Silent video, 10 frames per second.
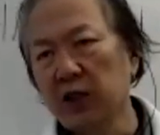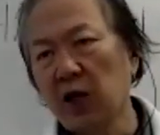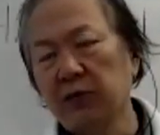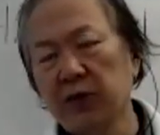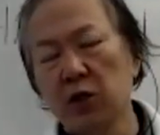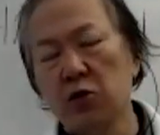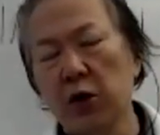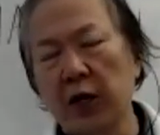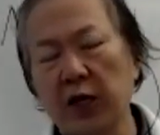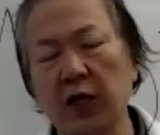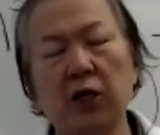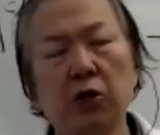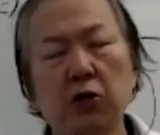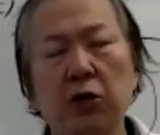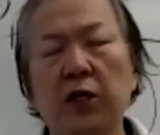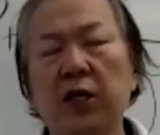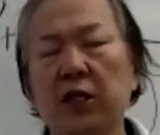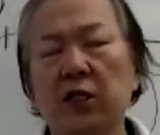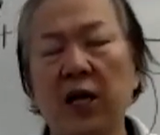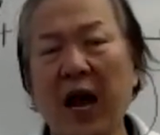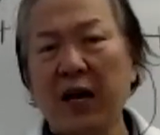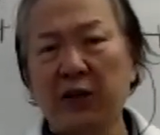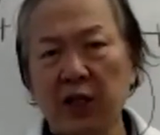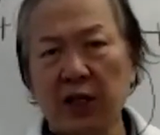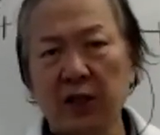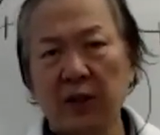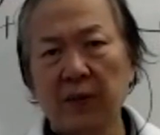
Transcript: soft drink usually is the acid.